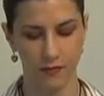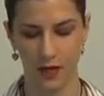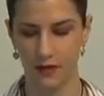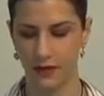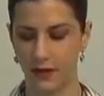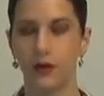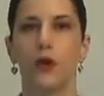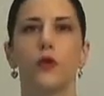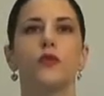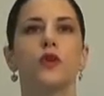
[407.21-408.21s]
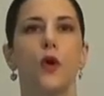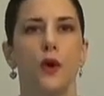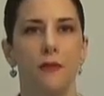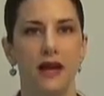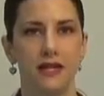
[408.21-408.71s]
And then it goes
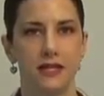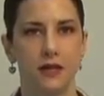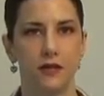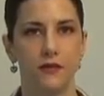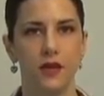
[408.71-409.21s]
going back down.